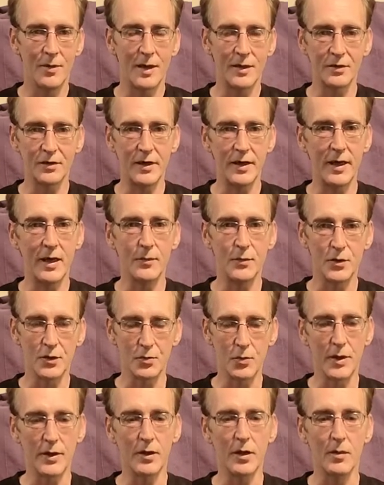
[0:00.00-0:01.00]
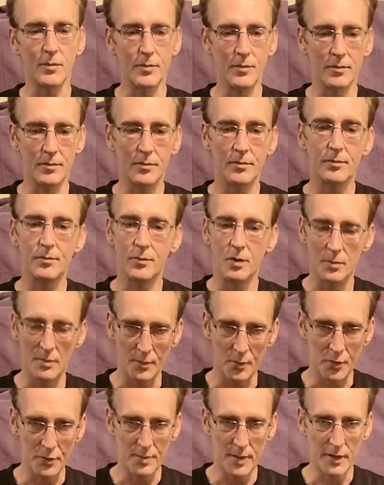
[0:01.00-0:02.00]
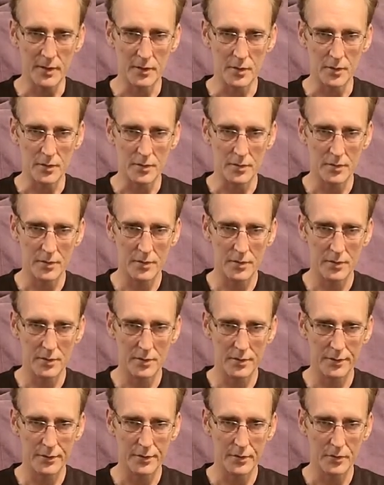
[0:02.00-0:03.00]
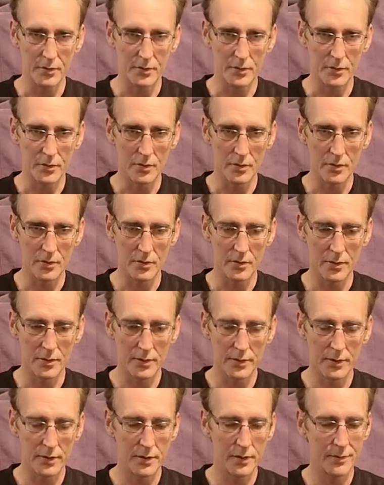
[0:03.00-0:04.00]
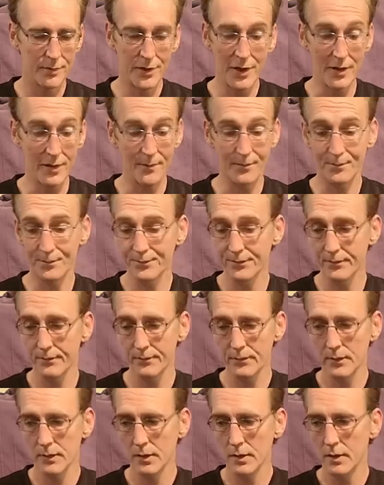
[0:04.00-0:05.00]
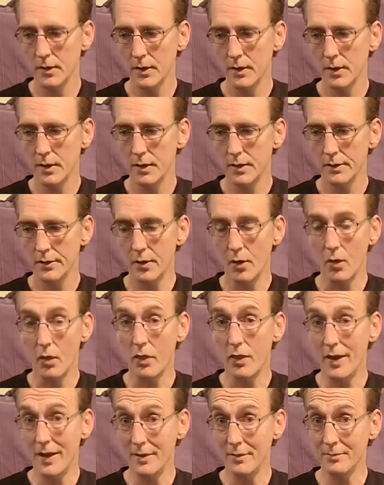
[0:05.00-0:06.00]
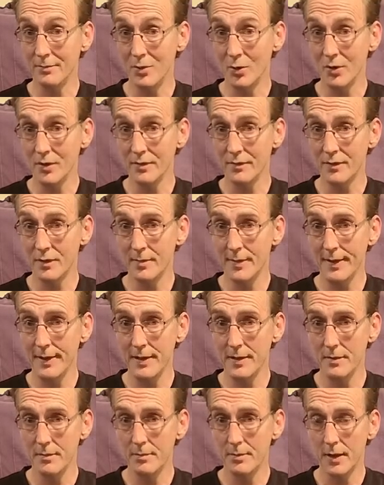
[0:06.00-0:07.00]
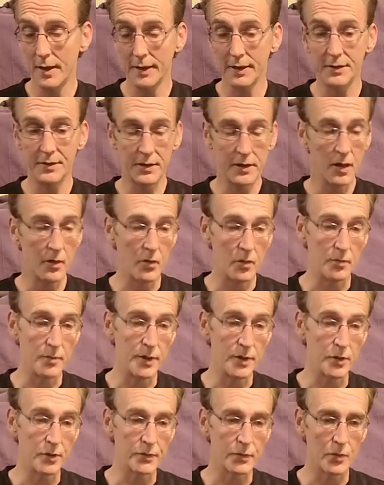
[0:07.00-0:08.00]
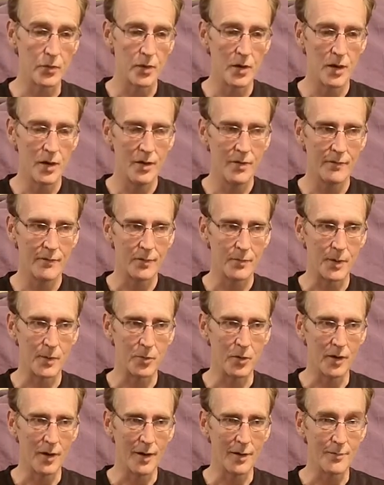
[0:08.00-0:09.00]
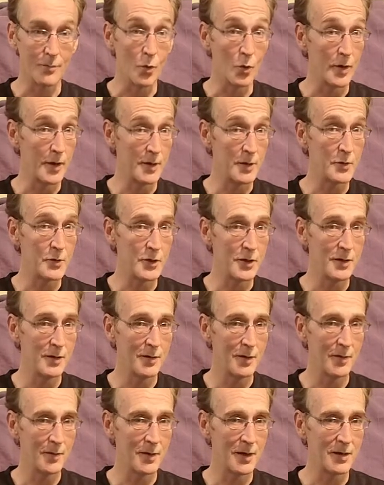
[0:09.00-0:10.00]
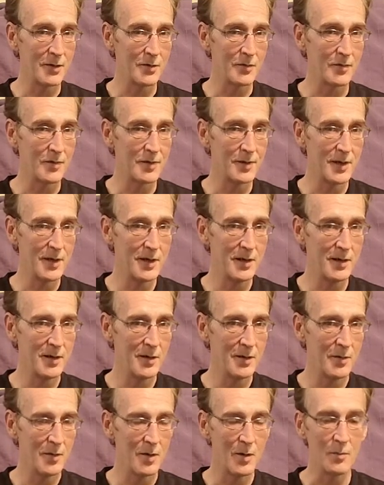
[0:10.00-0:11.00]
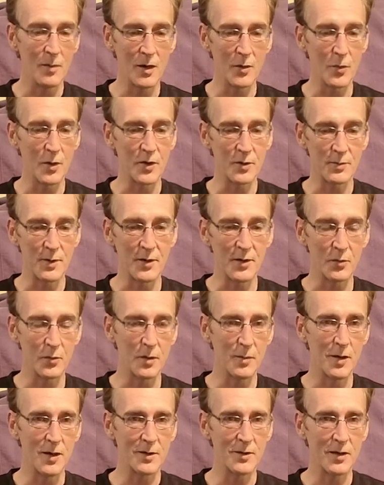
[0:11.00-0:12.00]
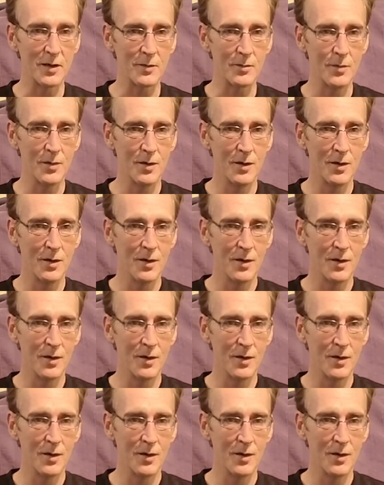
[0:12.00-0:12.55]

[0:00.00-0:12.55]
Next day I would just wake up and put my boots back on. So yeah, it's not that important for me, but I can see how it would be useful for people that had more energy at the end of the day and might want to spend a wee bit of time